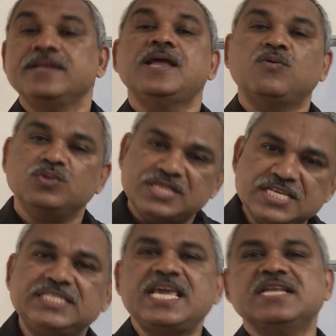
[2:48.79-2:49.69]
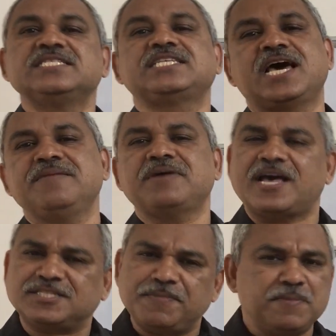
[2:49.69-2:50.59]
Now this enzyme
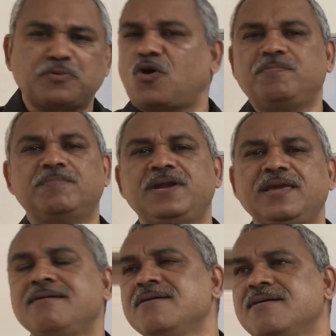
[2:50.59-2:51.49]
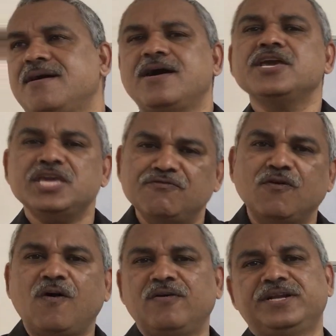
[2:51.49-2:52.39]
has been probably
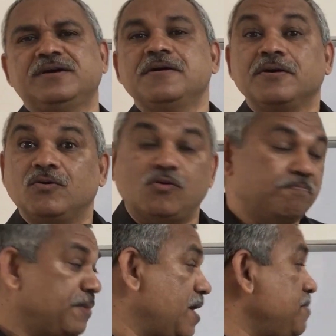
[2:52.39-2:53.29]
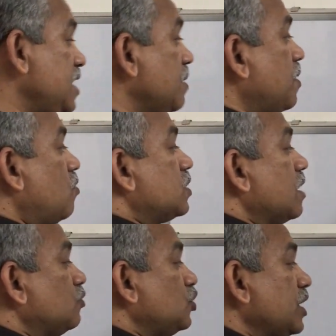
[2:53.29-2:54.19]
evolved maybe
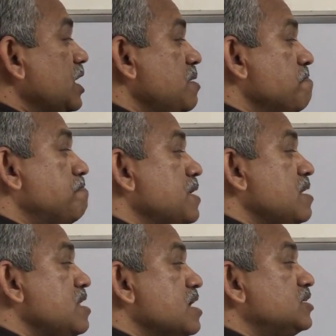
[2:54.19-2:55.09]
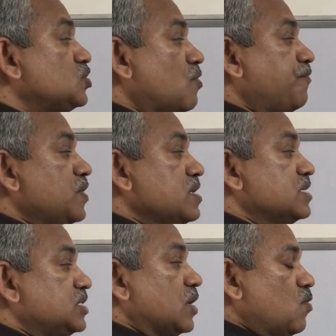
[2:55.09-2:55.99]
about 3 billions of
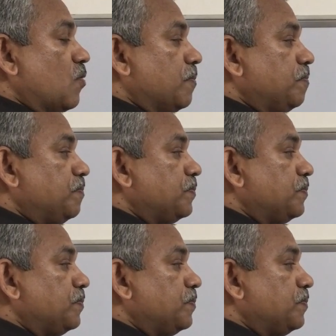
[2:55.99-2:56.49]
years ago.